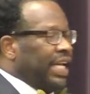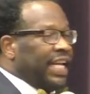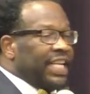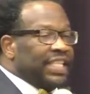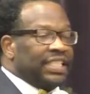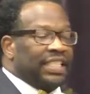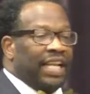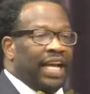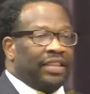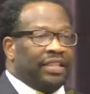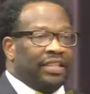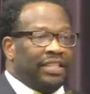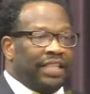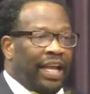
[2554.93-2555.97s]
it is
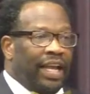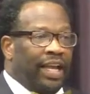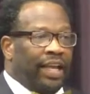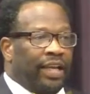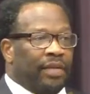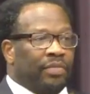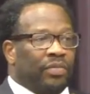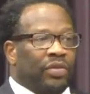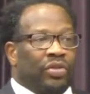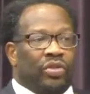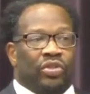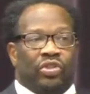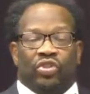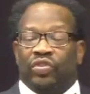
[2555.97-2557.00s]
not the time
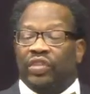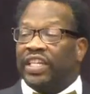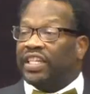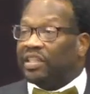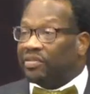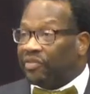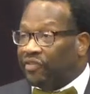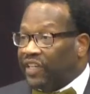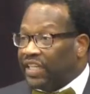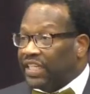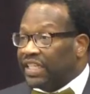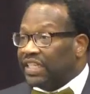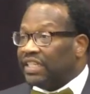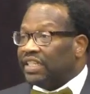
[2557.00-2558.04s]
to get
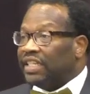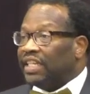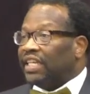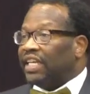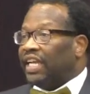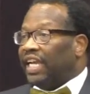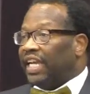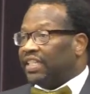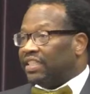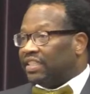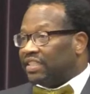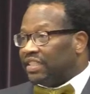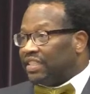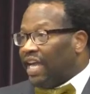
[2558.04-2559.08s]
defeated and
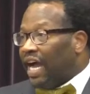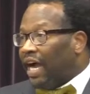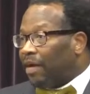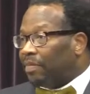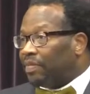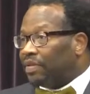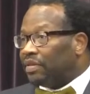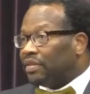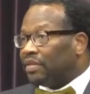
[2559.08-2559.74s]
to stop.